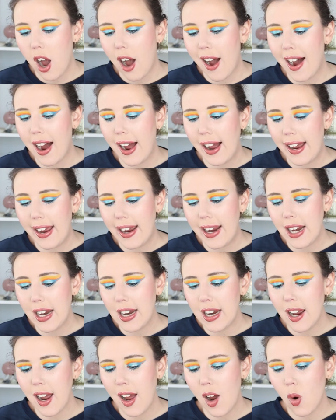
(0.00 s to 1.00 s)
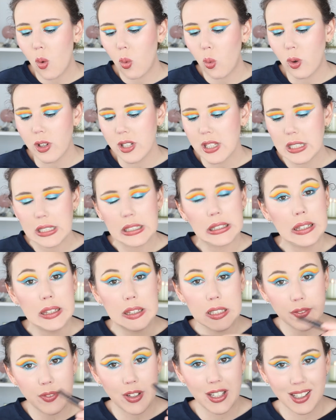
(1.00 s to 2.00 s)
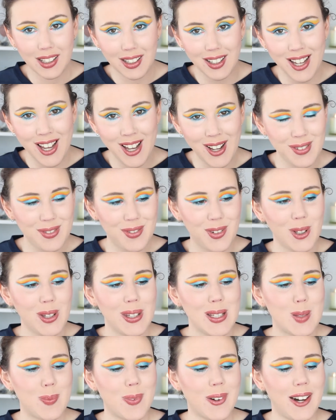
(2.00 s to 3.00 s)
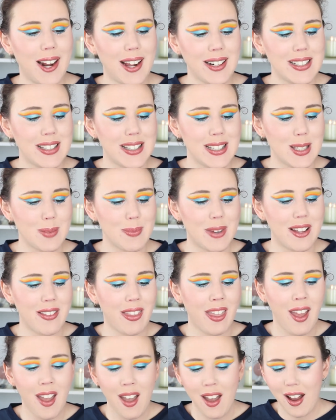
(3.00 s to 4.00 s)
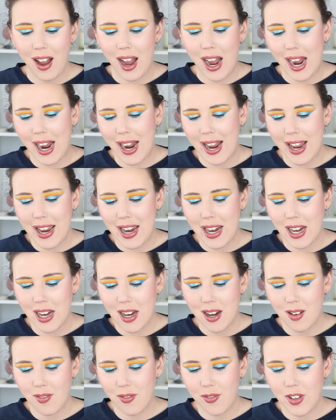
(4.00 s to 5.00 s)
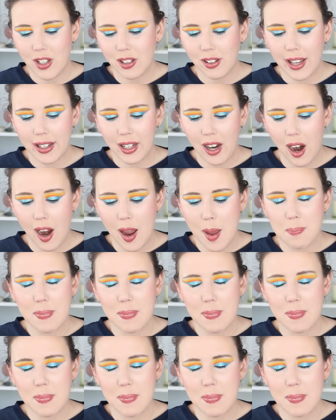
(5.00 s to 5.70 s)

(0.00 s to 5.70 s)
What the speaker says: I was living for this product this month. I feel like I